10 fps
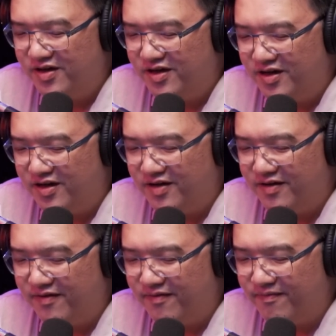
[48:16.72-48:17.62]

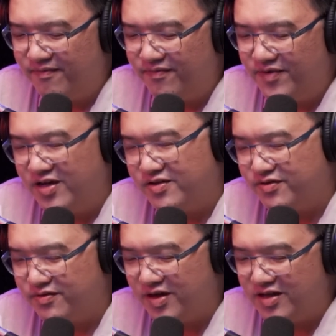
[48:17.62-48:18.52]

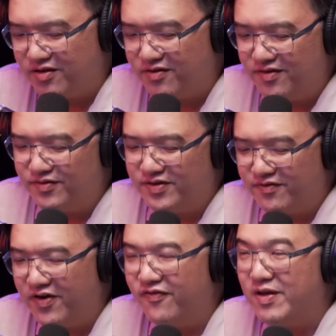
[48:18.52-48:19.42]
So I thought it was a
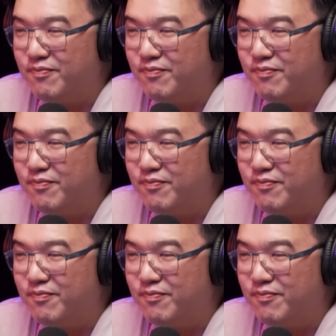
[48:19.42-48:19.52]
very fair